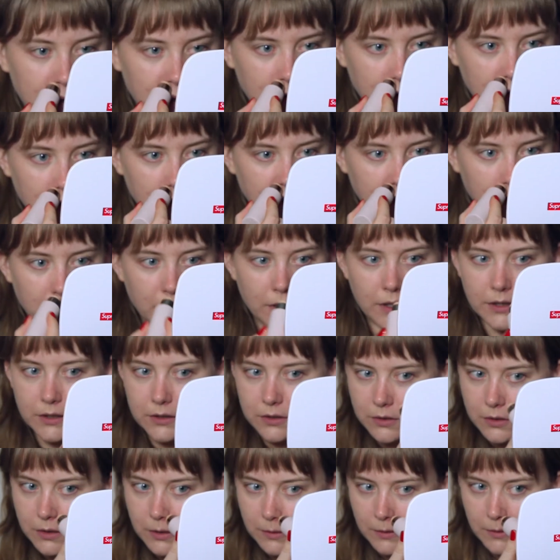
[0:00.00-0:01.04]
a little
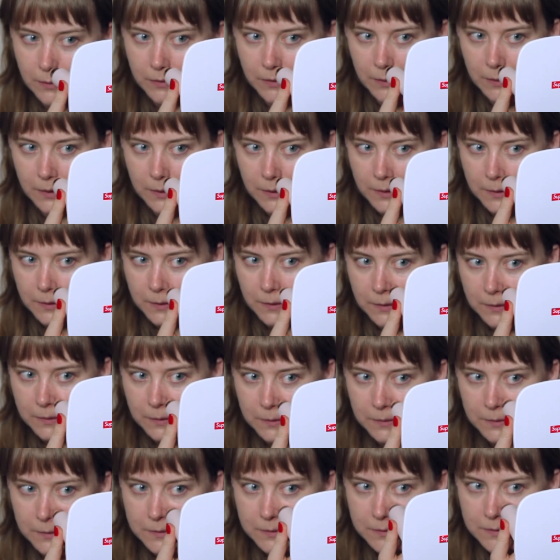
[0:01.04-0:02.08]
extra around the
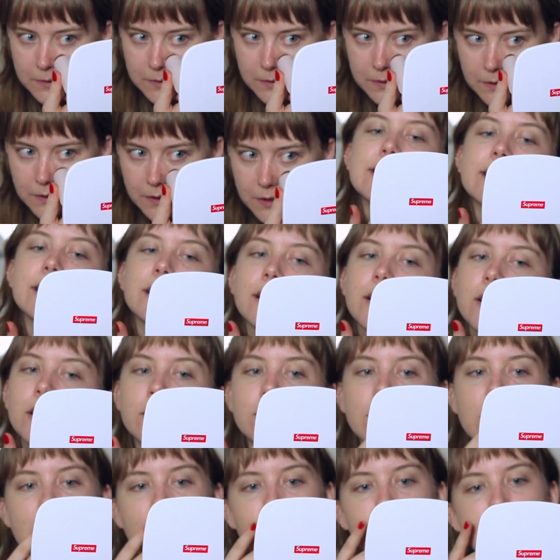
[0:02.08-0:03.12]
nose. How do
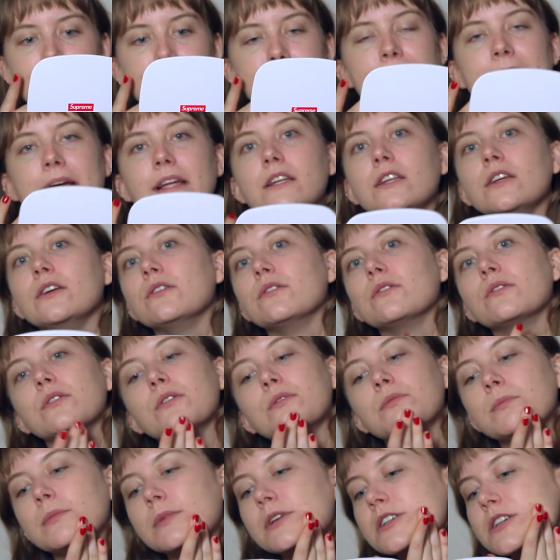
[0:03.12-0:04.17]
you feel about my
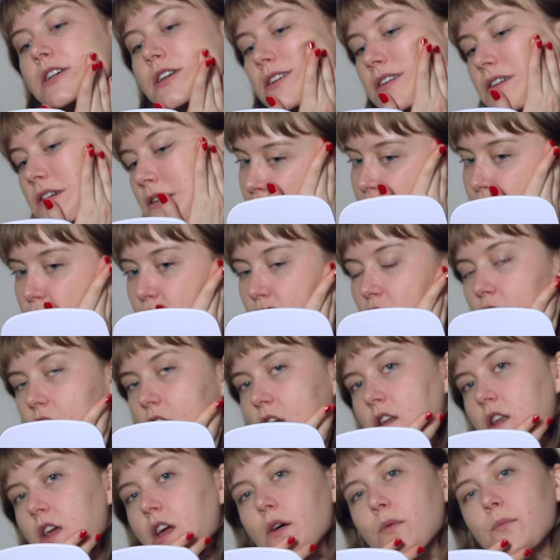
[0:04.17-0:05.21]
new mirror?
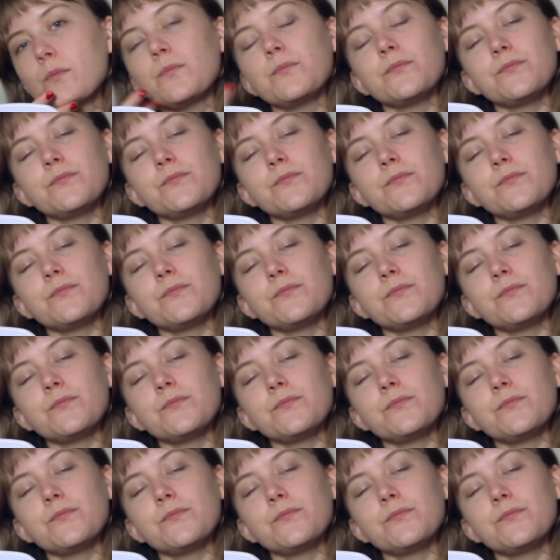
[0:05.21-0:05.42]
Chic now?